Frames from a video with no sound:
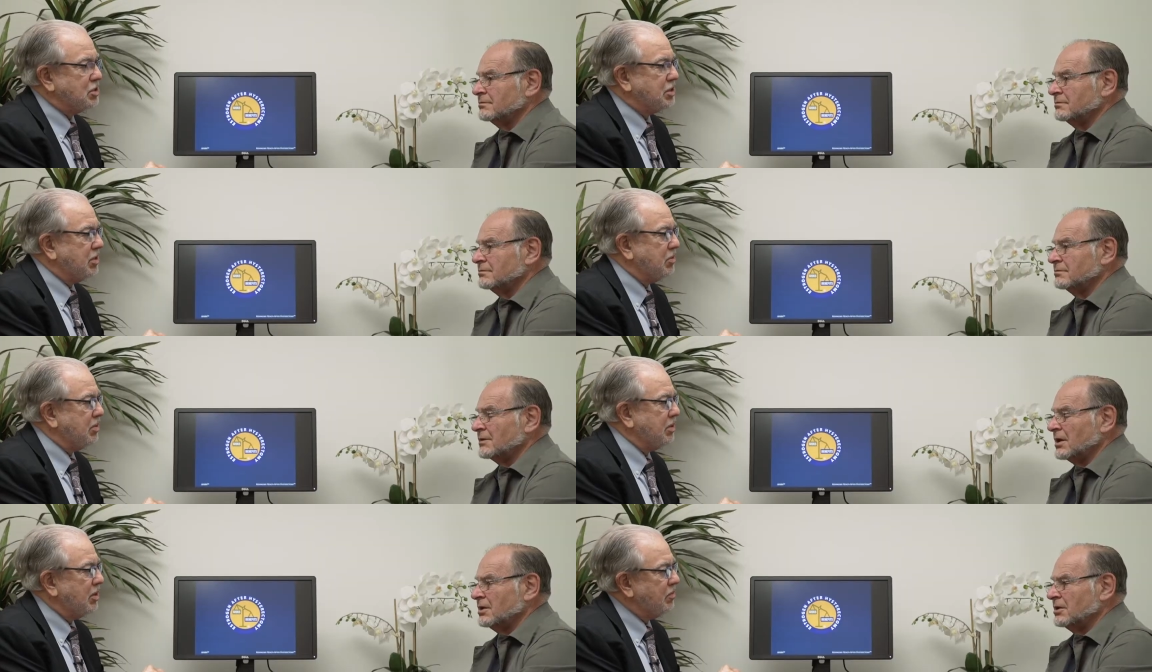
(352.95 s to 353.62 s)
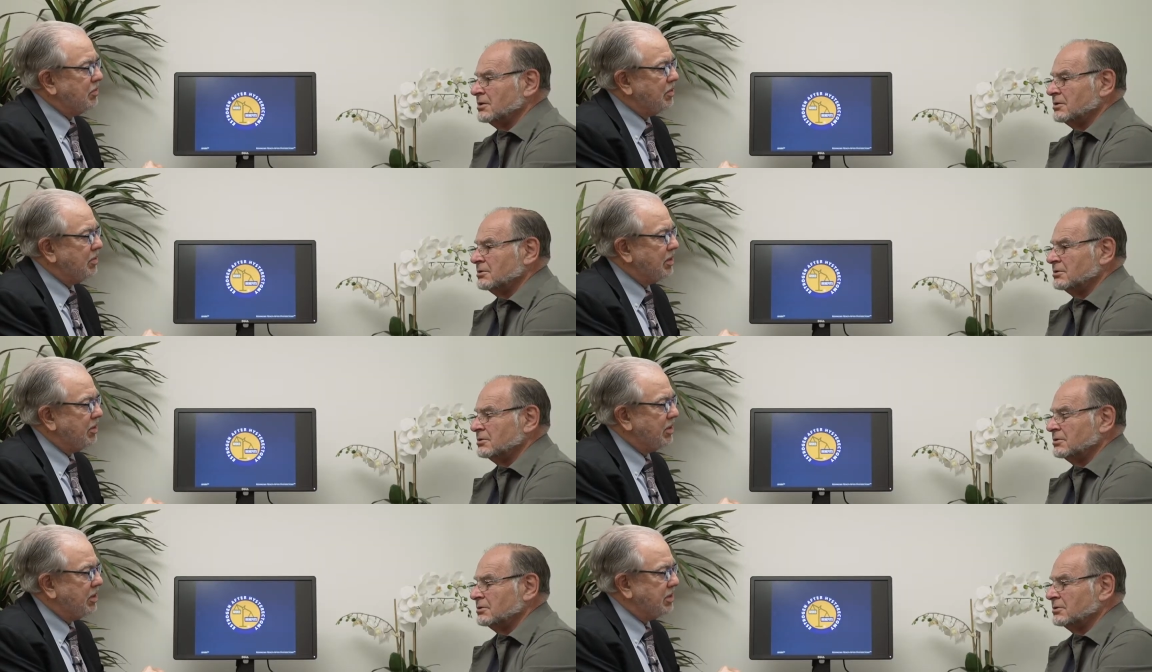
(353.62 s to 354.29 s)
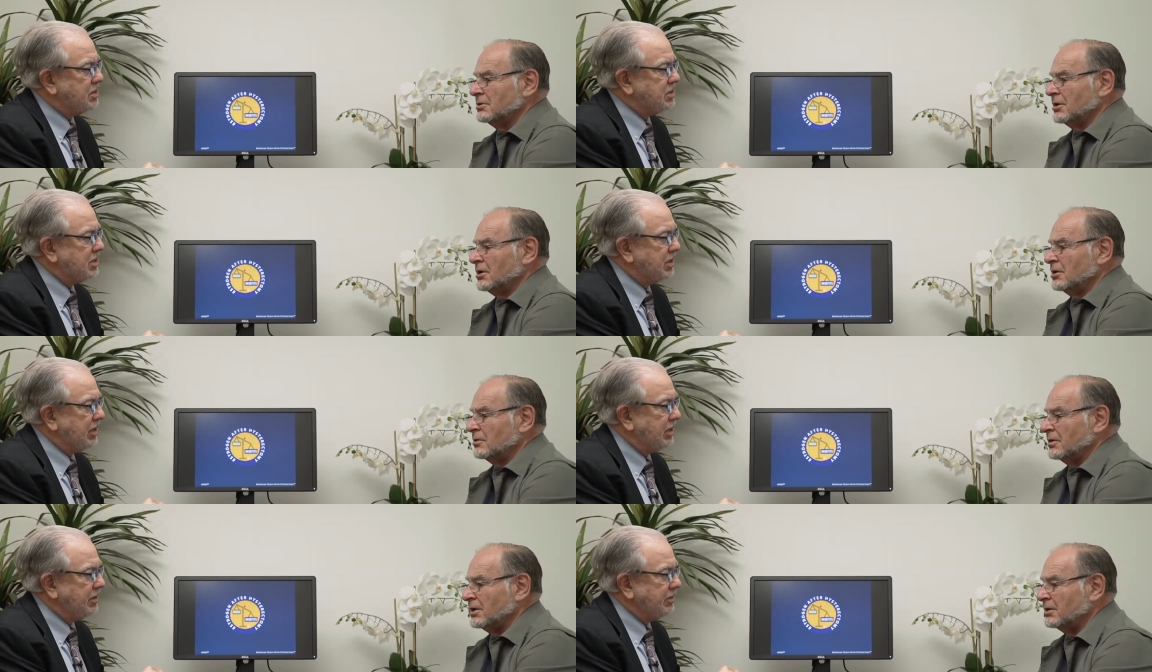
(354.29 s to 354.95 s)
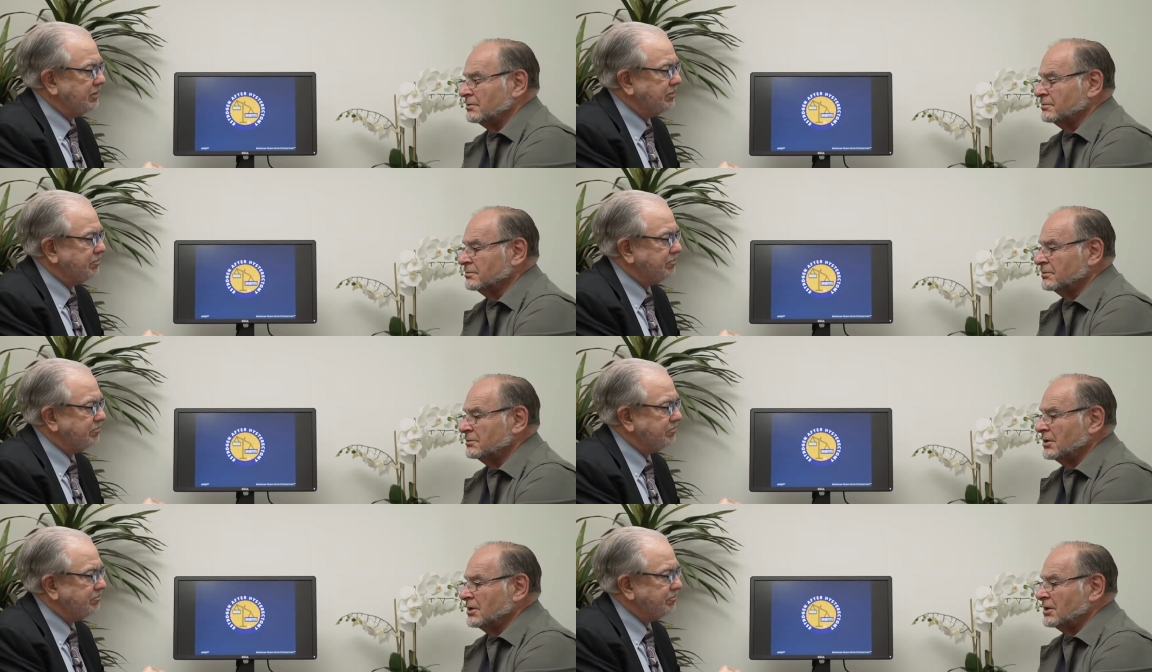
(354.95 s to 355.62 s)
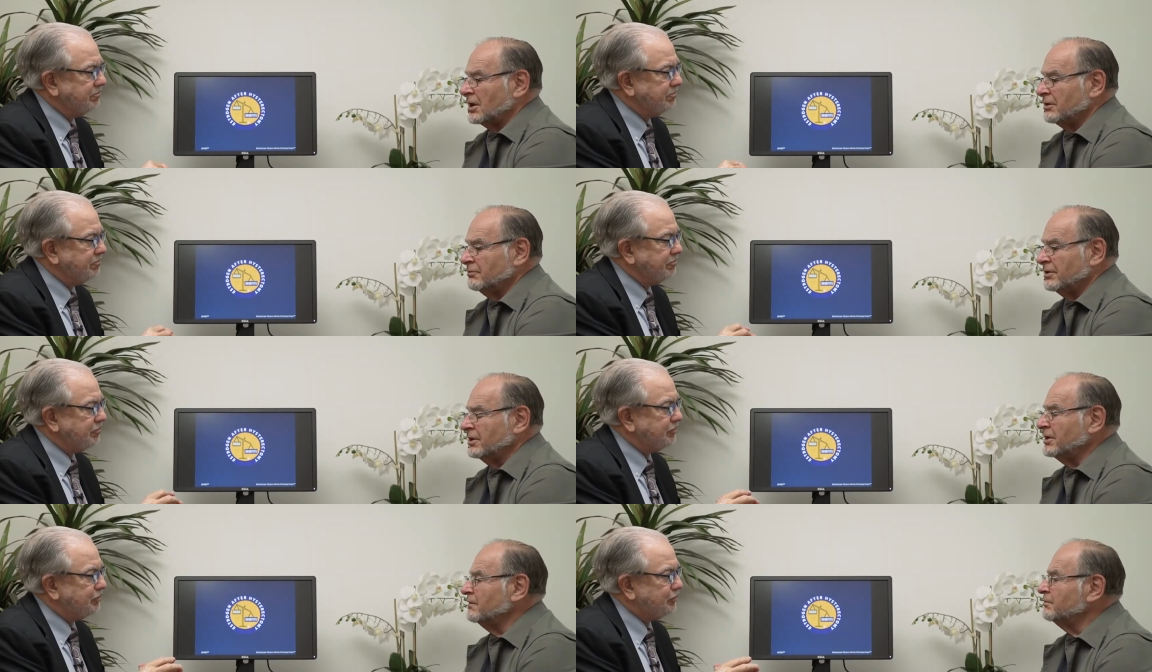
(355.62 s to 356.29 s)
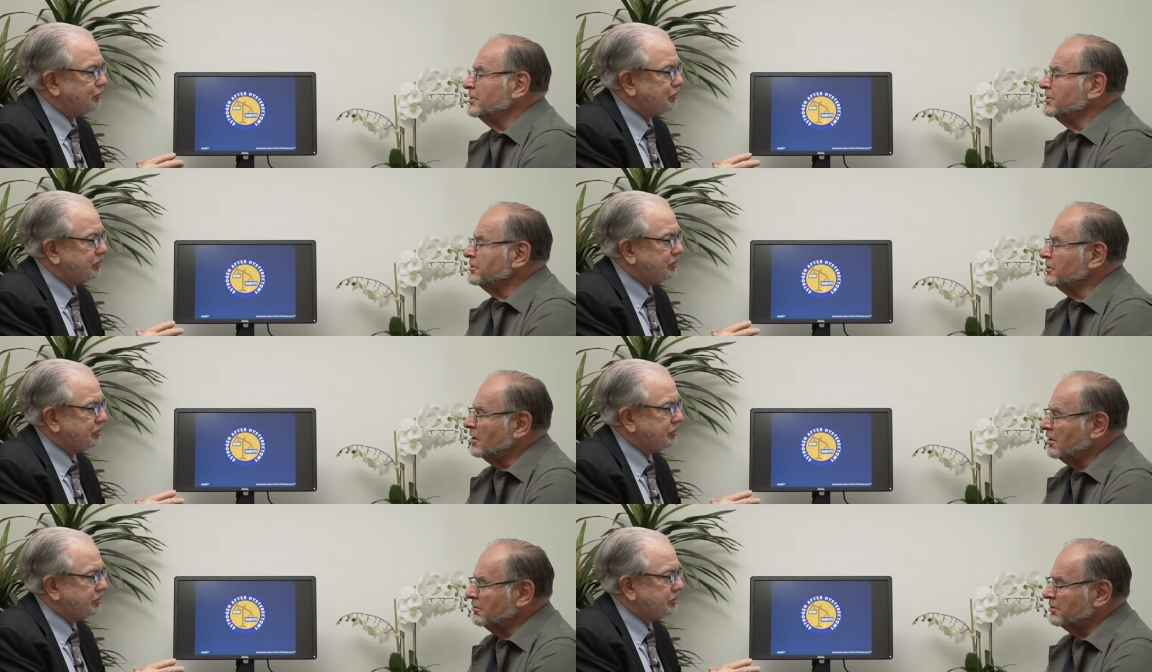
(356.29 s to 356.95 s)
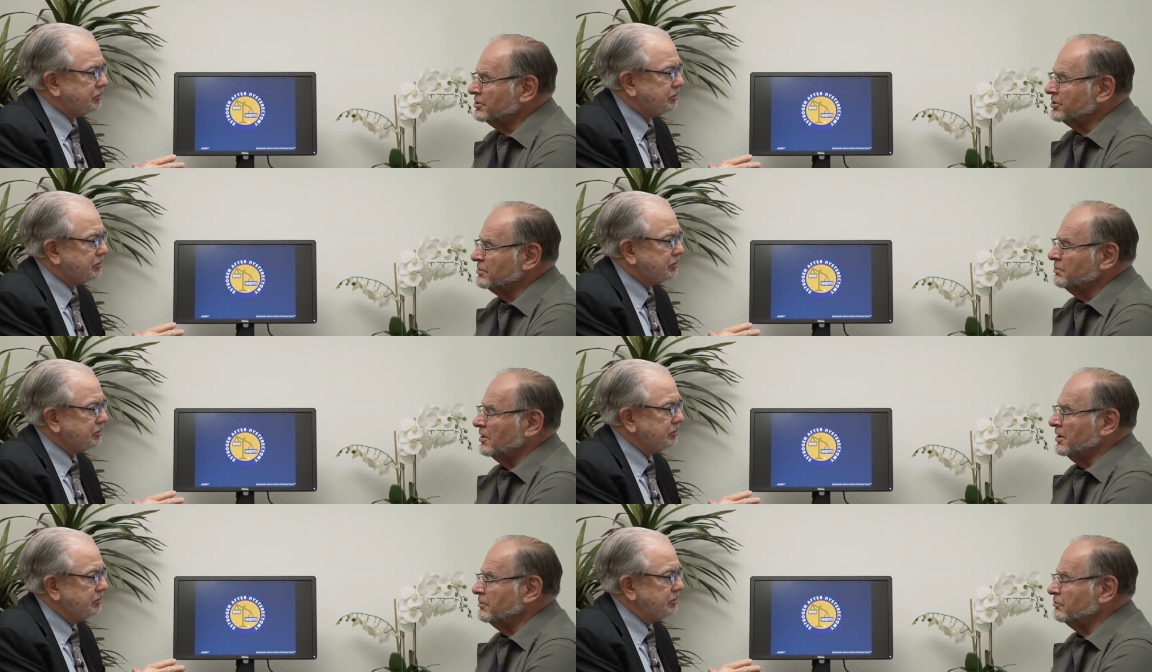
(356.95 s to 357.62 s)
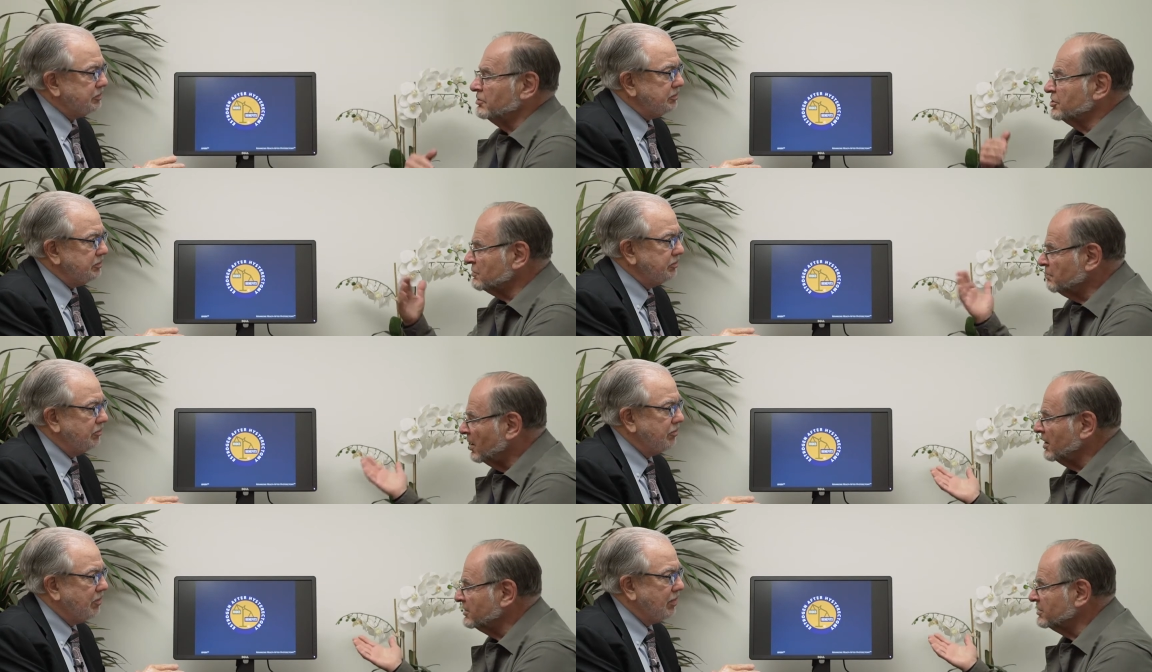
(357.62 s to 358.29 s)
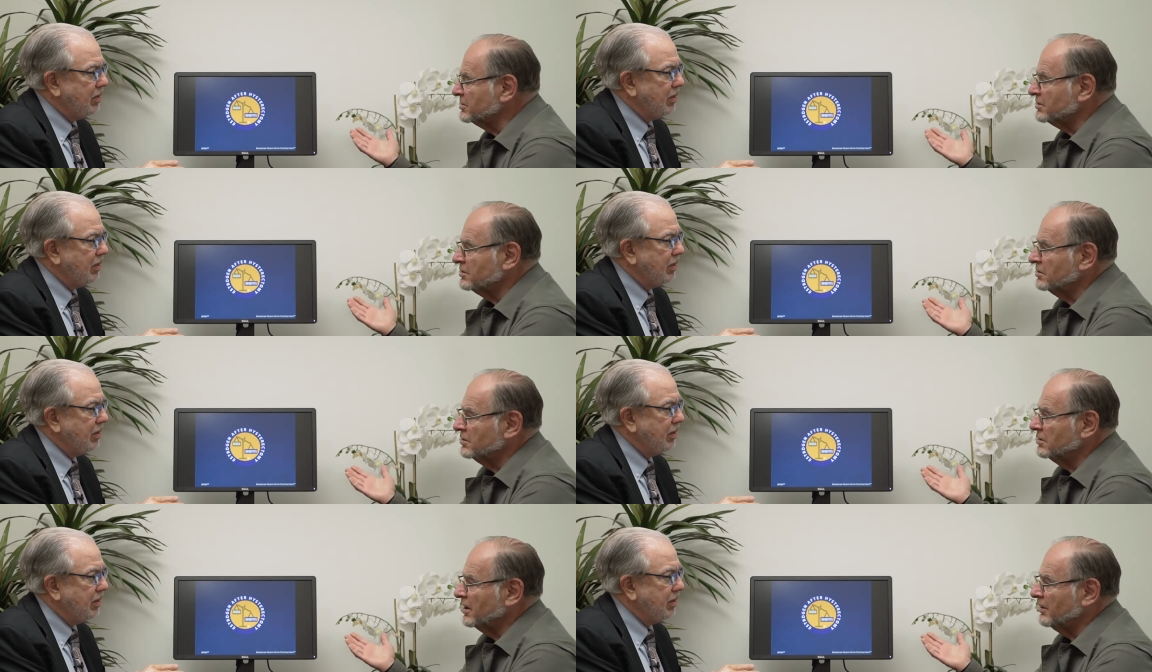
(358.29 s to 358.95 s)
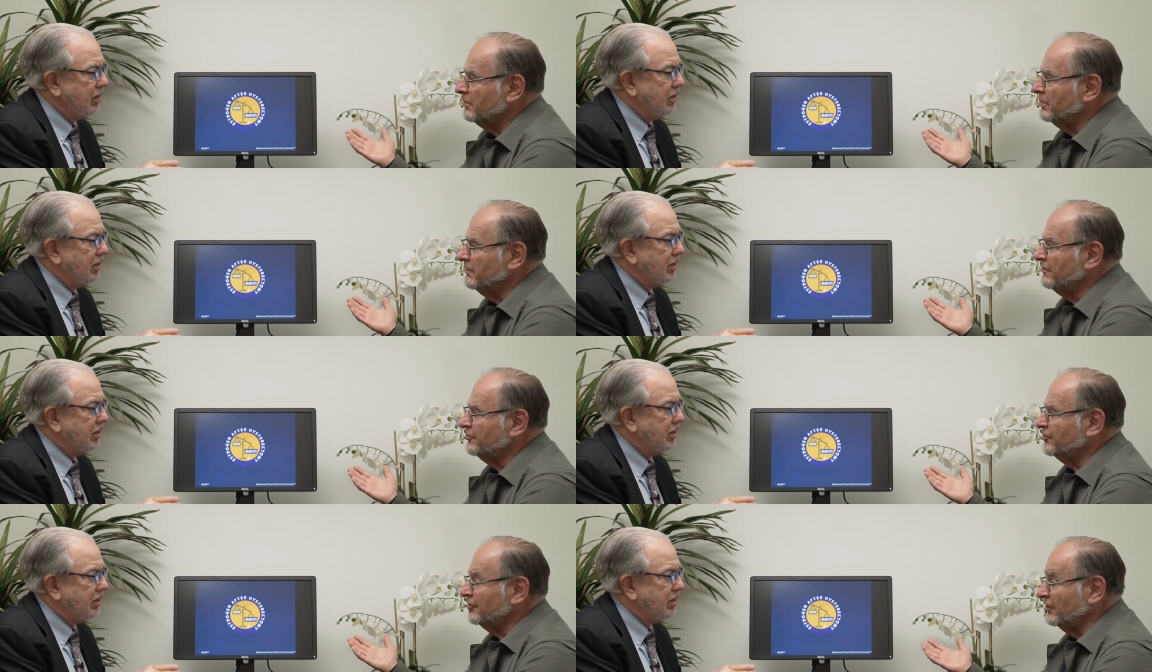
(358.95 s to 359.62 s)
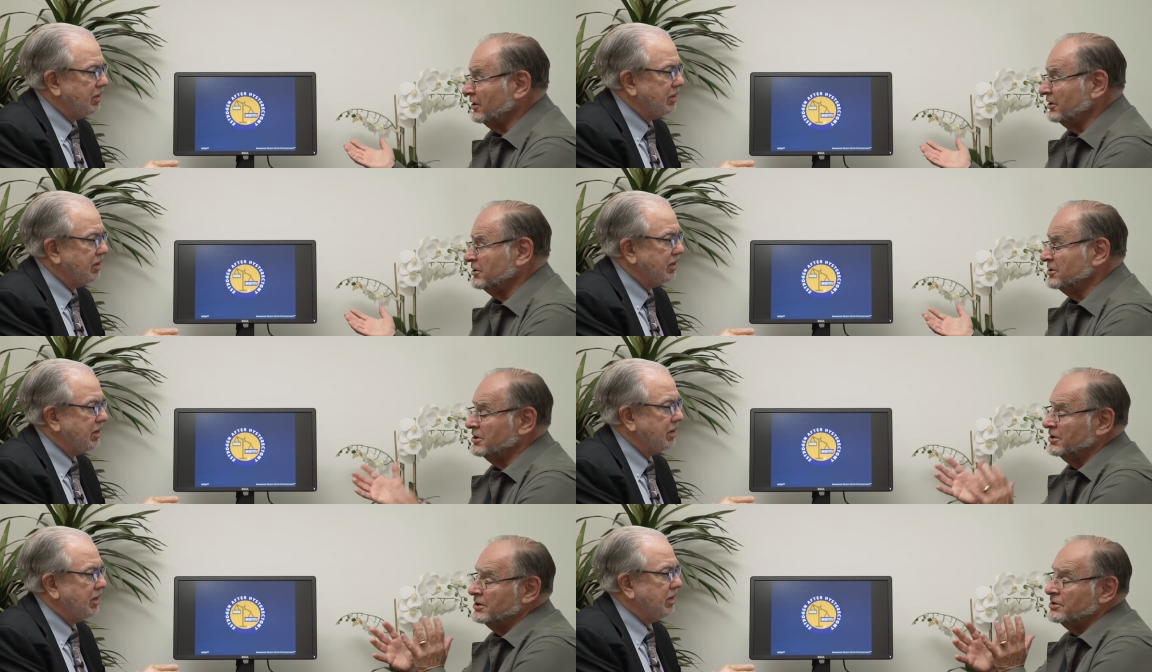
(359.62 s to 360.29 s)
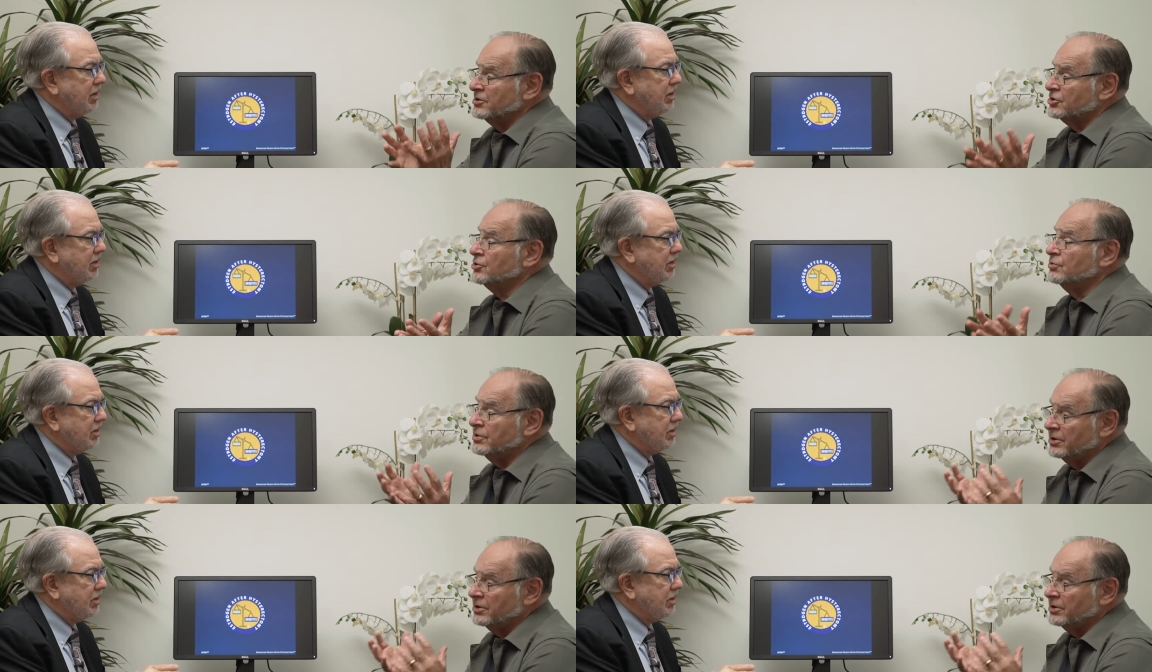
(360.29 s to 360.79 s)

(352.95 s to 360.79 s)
Speaker 1: to share with our viewing audience today?
Speaker 2: Well, I really have been encouraged by the response that we've seen in the two